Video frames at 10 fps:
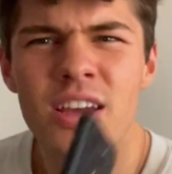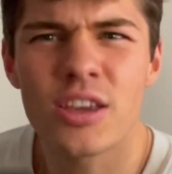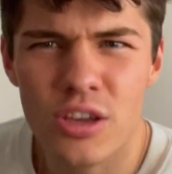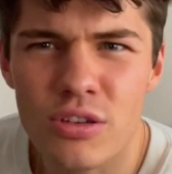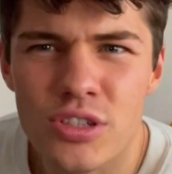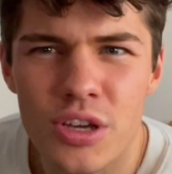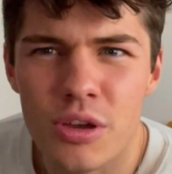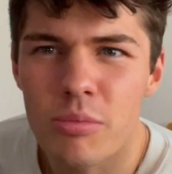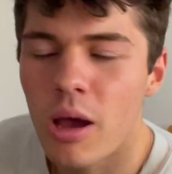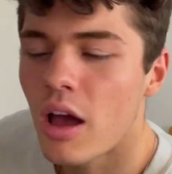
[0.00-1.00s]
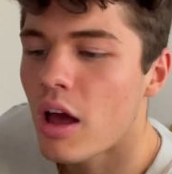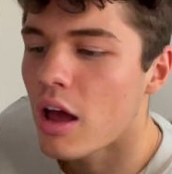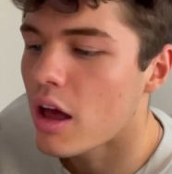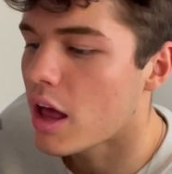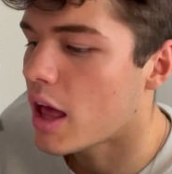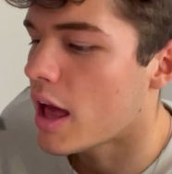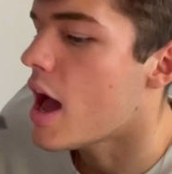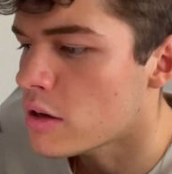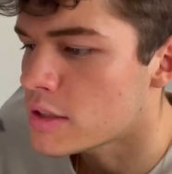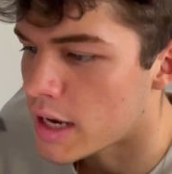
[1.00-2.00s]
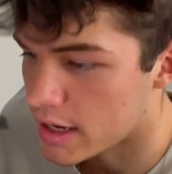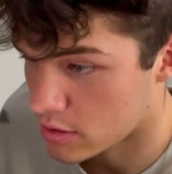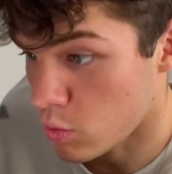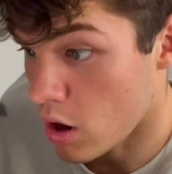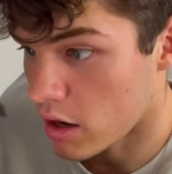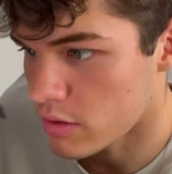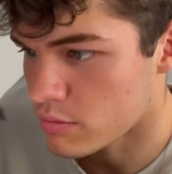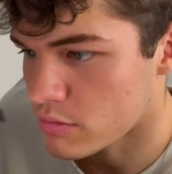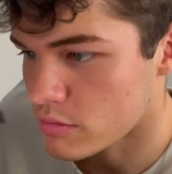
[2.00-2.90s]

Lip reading: YouTube. Next one.